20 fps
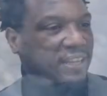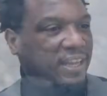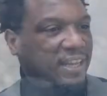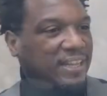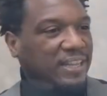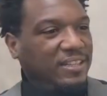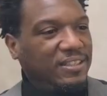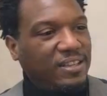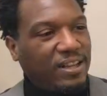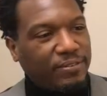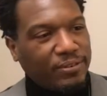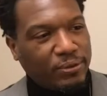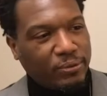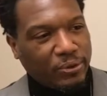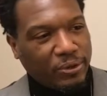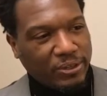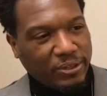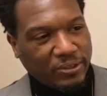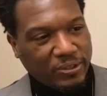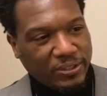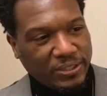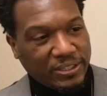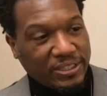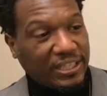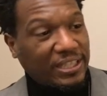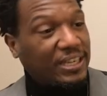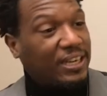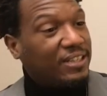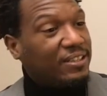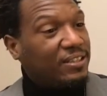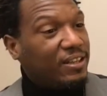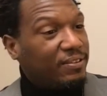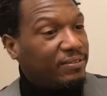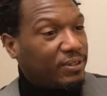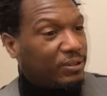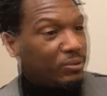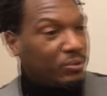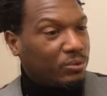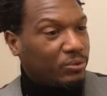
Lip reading: And I love the word holistic, and I love